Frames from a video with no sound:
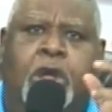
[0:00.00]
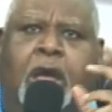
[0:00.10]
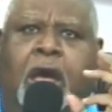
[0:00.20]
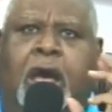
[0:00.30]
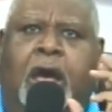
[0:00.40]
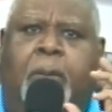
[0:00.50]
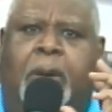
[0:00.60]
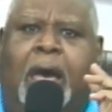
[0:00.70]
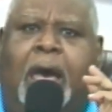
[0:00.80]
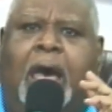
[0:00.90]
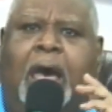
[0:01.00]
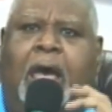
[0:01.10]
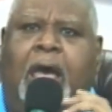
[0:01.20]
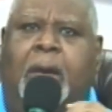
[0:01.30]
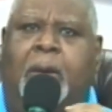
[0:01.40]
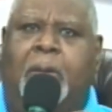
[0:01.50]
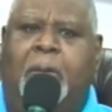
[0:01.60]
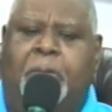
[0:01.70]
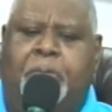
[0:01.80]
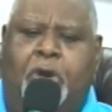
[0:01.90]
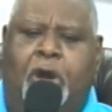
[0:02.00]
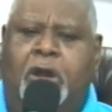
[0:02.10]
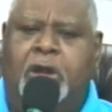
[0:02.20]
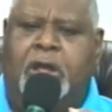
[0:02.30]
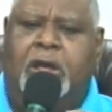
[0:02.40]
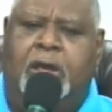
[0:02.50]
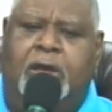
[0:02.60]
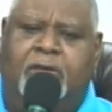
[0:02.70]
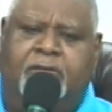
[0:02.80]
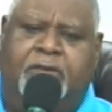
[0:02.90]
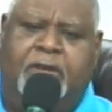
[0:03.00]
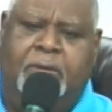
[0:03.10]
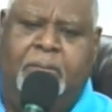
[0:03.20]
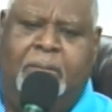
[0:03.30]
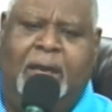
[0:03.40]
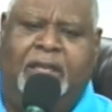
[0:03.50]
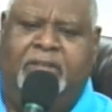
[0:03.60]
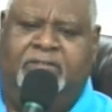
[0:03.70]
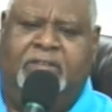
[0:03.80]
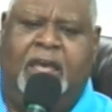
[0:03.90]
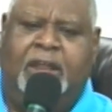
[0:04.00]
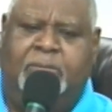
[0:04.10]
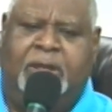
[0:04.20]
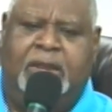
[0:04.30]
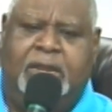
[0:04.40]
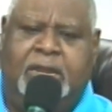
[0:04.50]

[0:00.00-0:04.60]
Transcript: um, part of my assignment